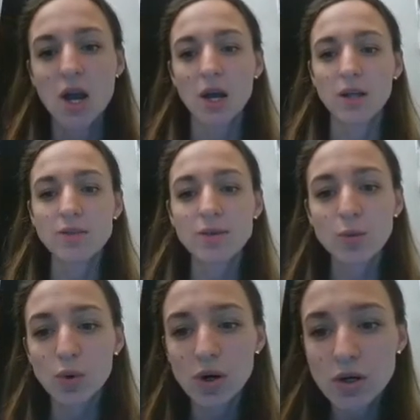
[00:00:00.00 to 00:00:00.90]
In the
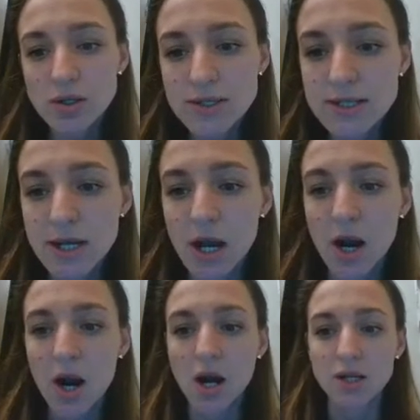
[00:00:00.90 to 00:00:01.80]
works uh,
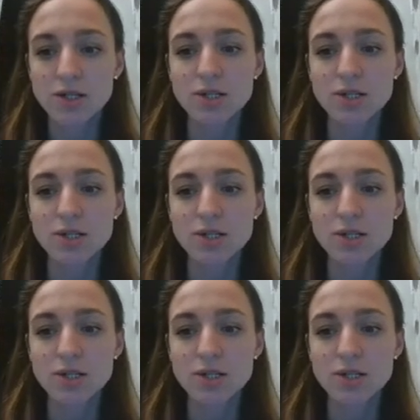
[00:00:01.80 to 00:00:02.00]
at